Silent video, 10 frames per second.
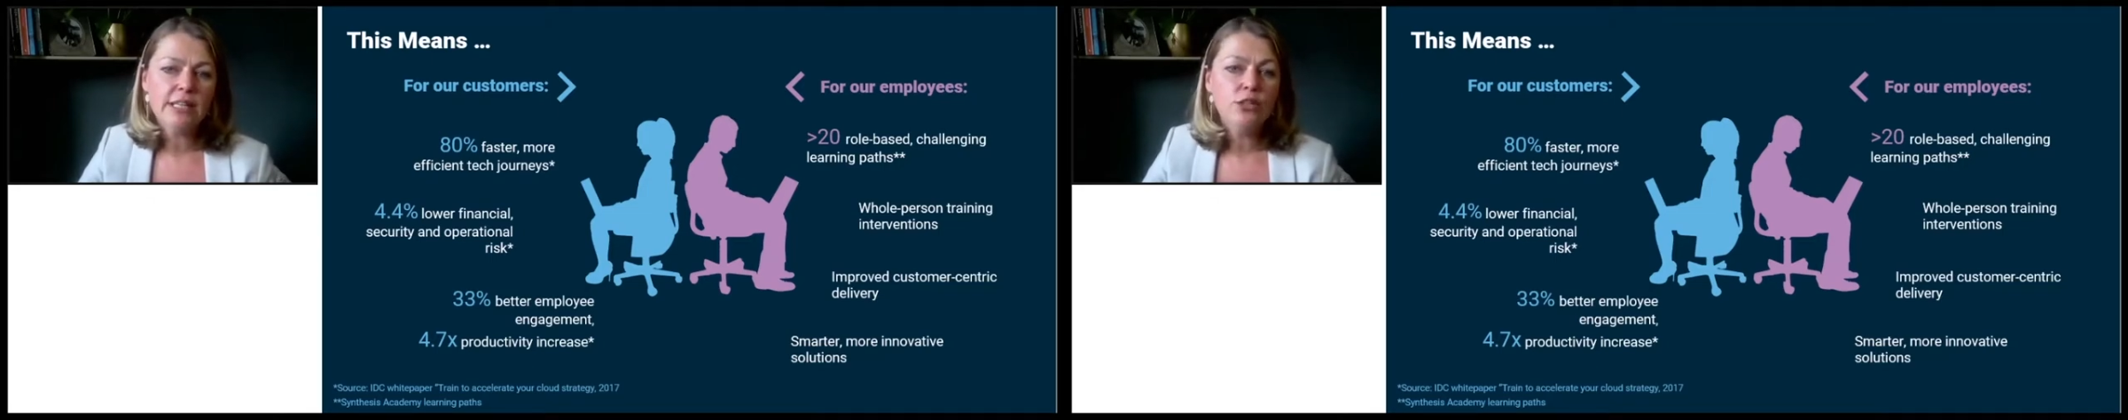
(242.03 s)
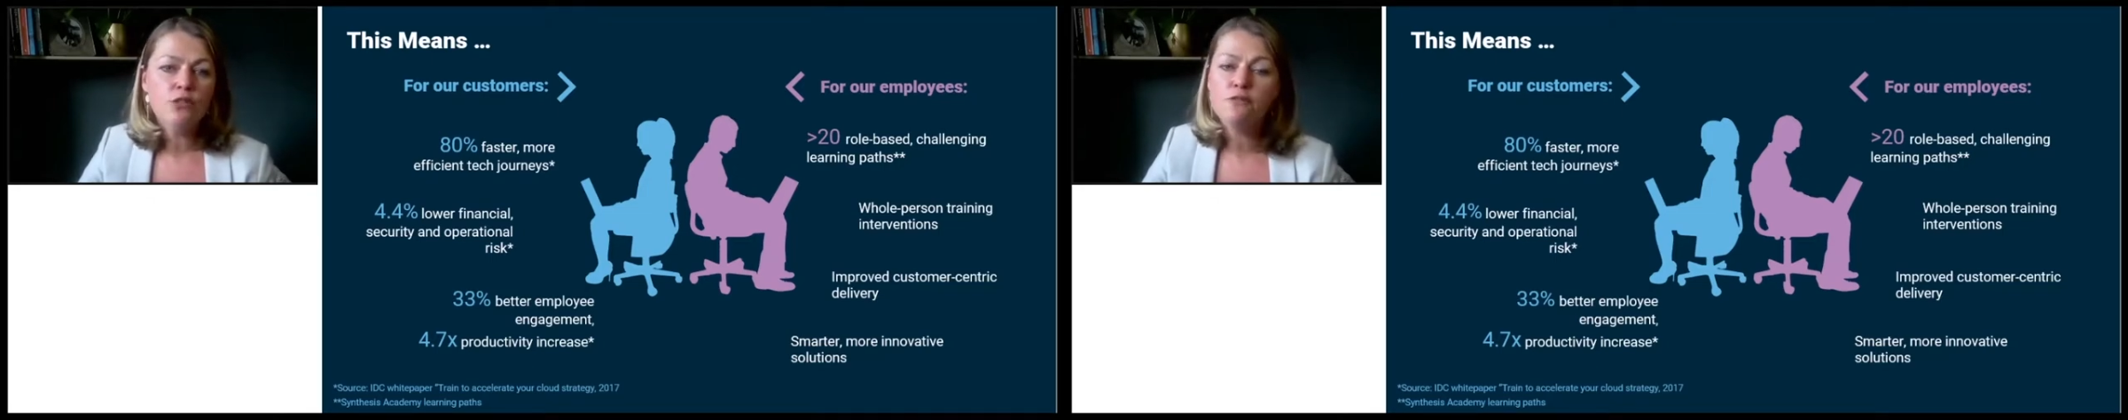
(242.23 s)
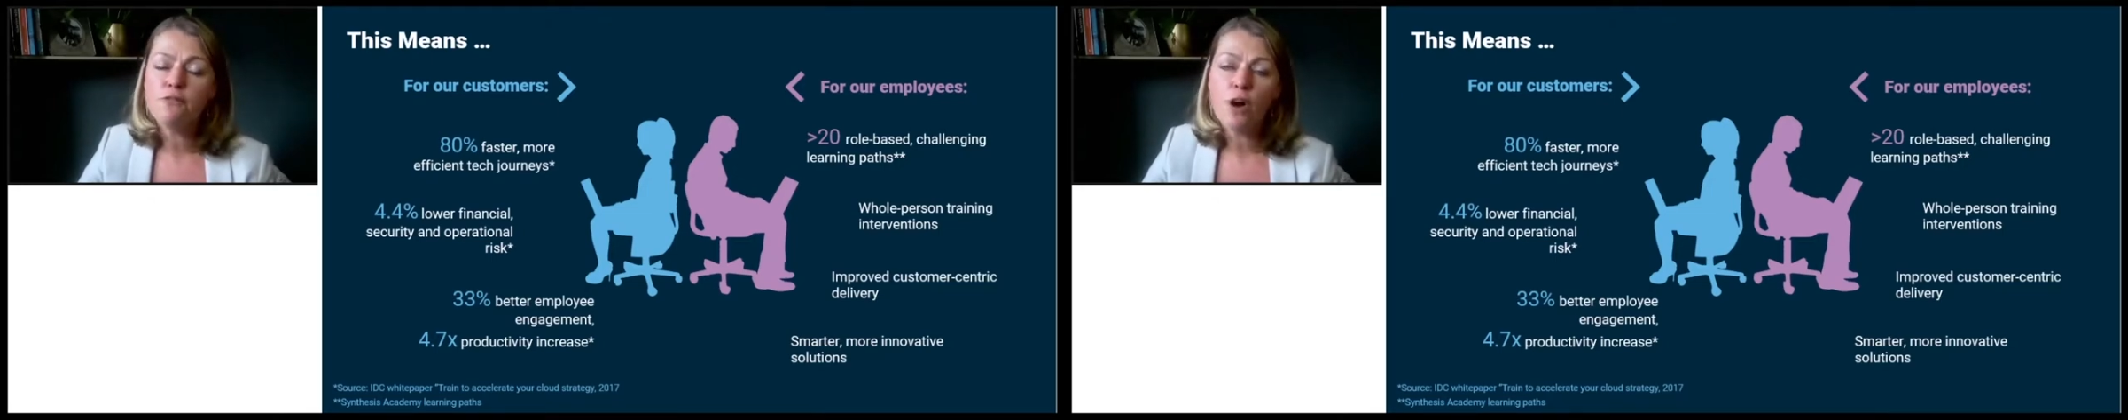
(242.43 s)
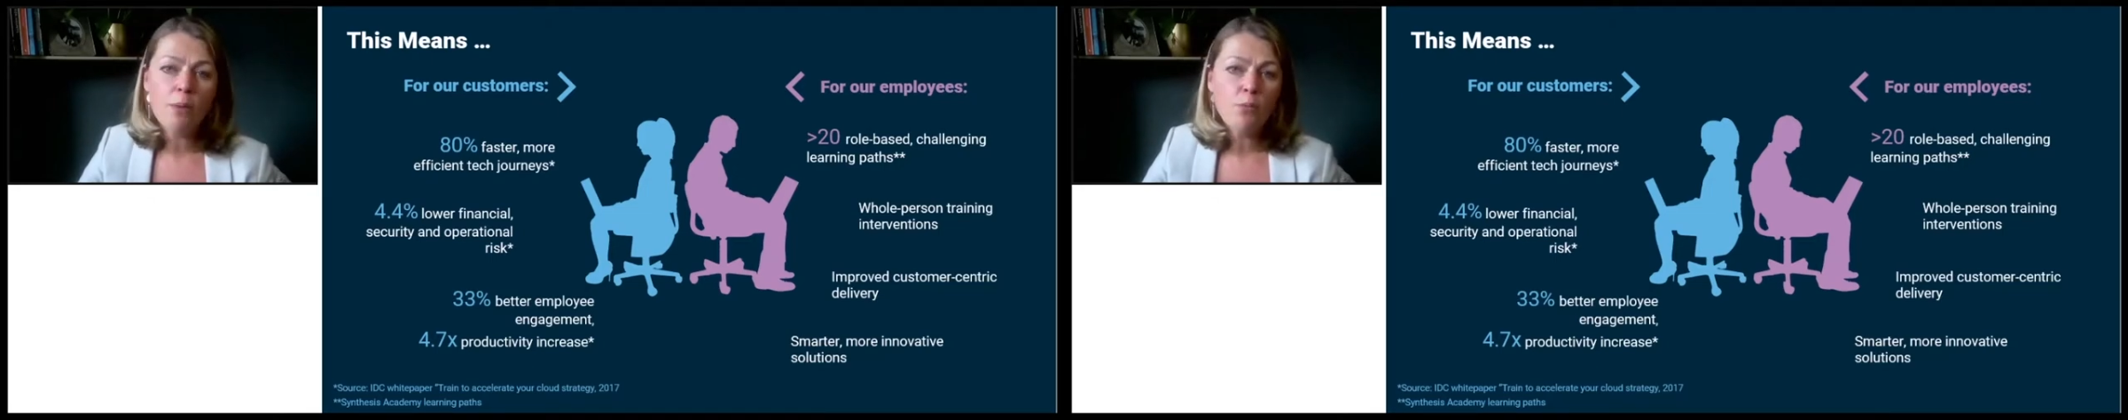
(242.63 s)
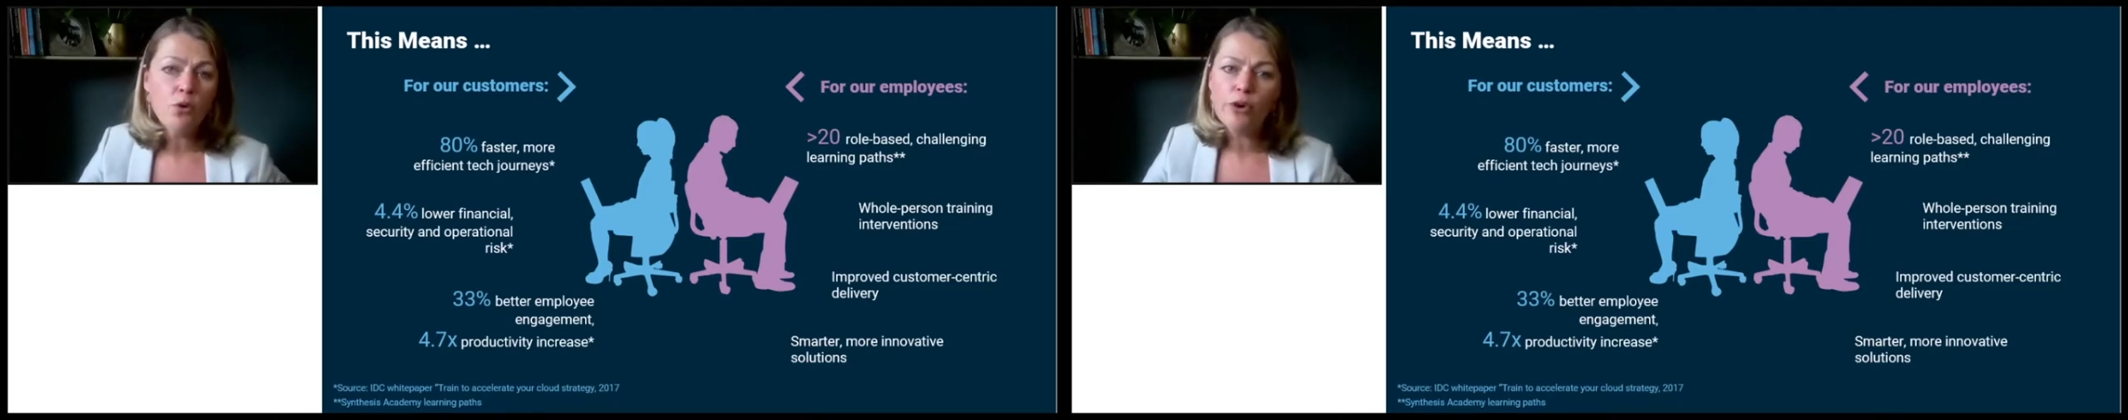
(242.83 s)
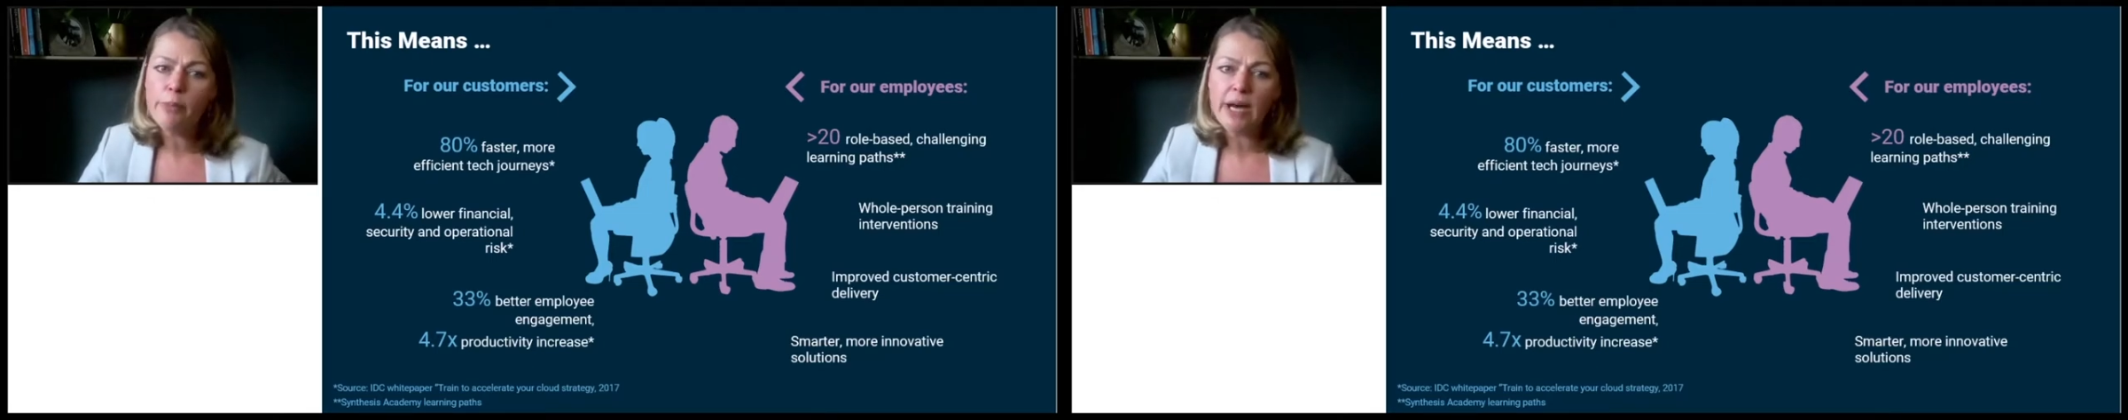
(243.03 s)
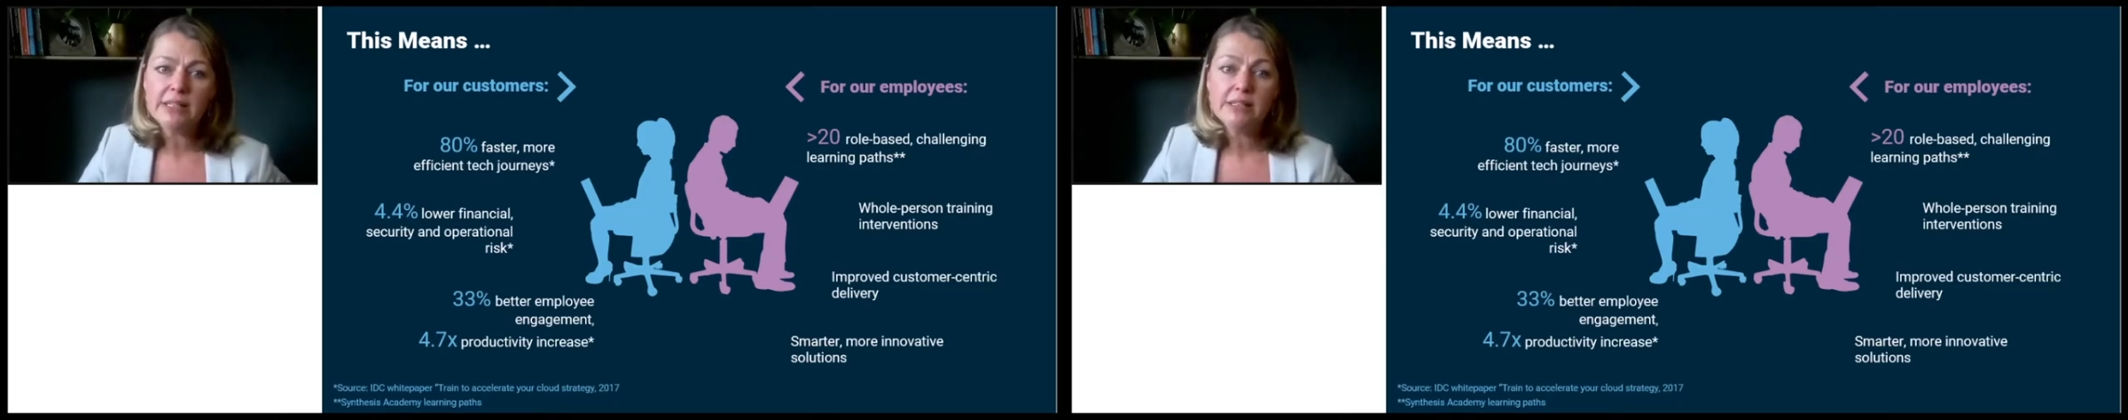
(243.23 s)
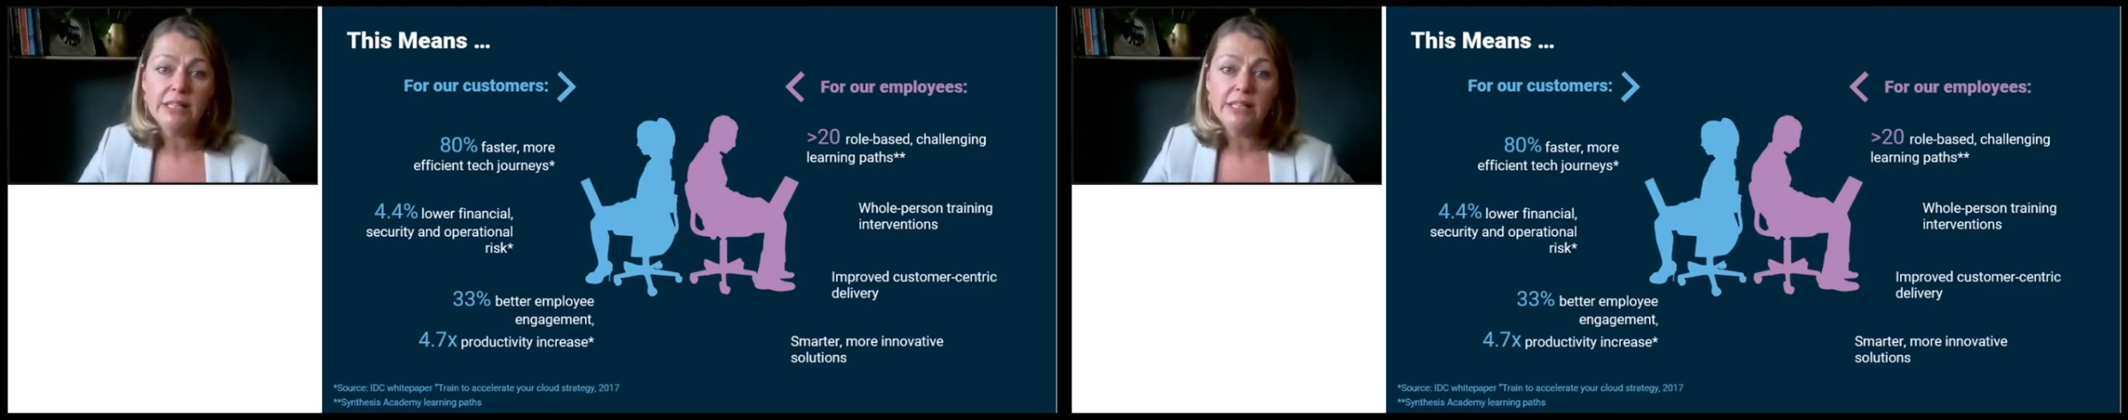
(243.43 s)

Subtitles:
lead to far more robust,